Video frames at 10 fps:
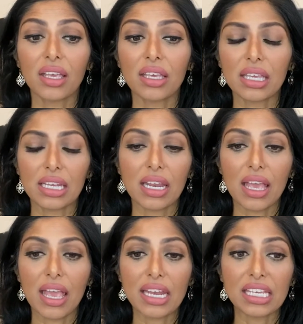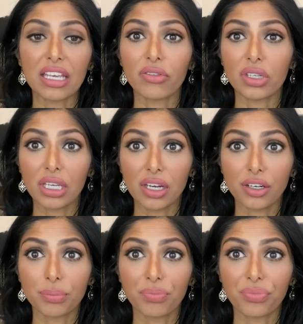in any given
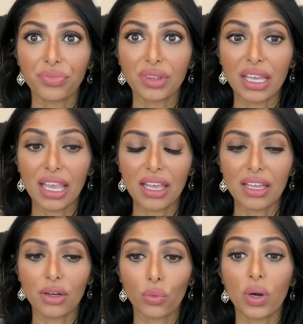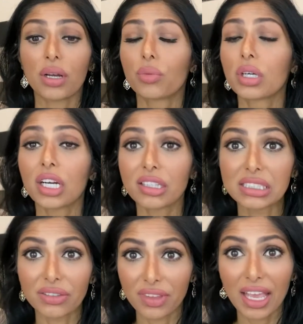year. And
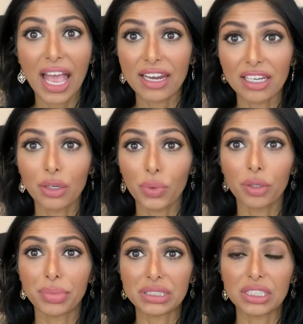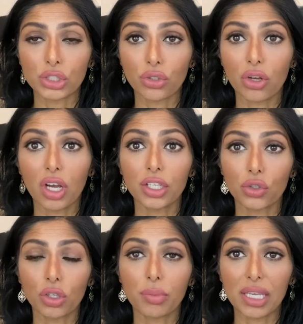regardless if they had any real business or not, you
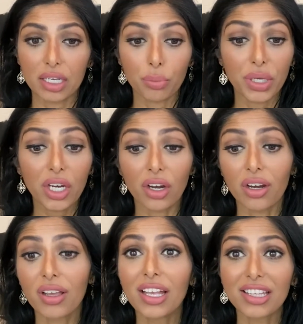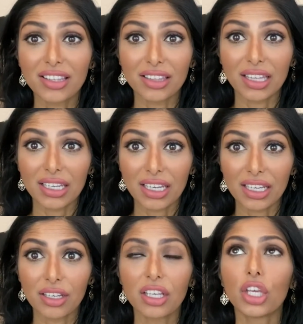could make it appear that they did.